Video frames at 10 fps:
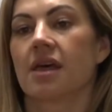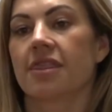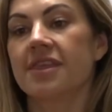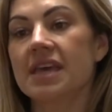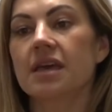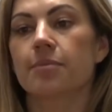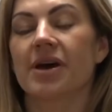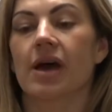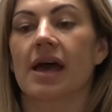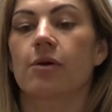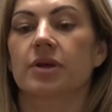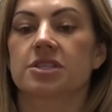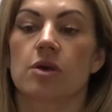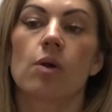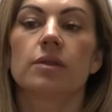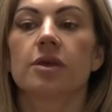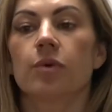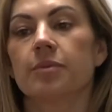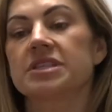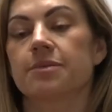thing about how it's only
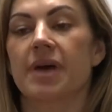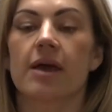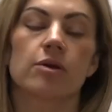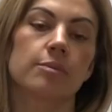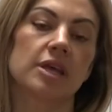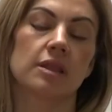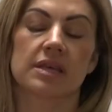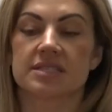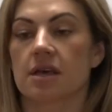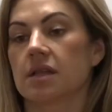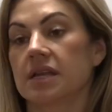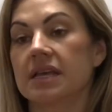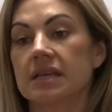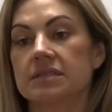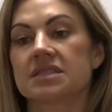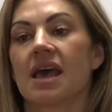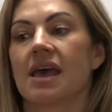women's empowerment and that's all it is.